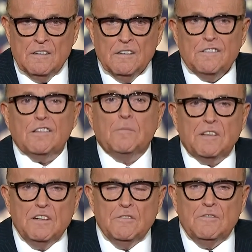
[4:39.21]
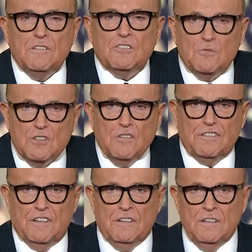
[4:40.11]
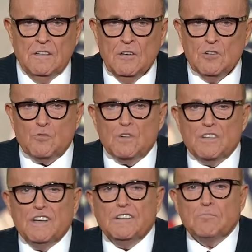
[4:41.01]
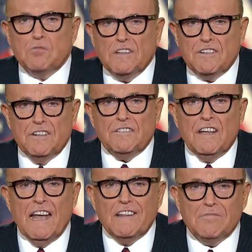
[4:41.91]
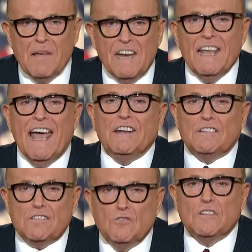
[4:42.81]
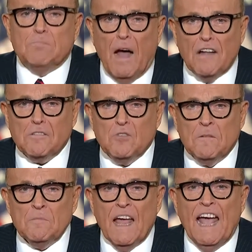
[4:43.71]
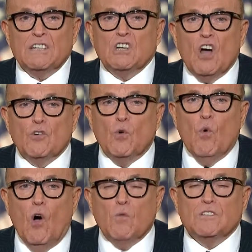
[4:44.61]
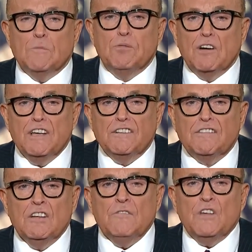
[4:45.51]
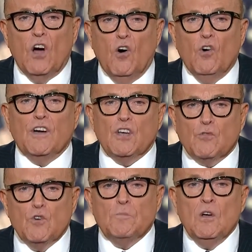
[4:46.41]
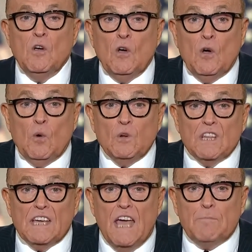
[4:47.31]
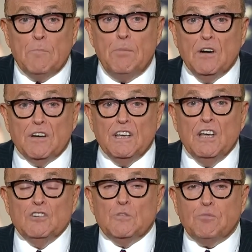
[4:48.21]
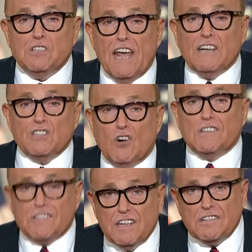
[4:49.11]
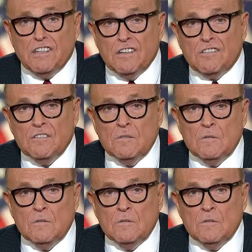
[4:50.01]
substantive to reduce it, to release prisoners as many and as soon as possible, and to go to war with the police, the only group with the capability to protect your citizens.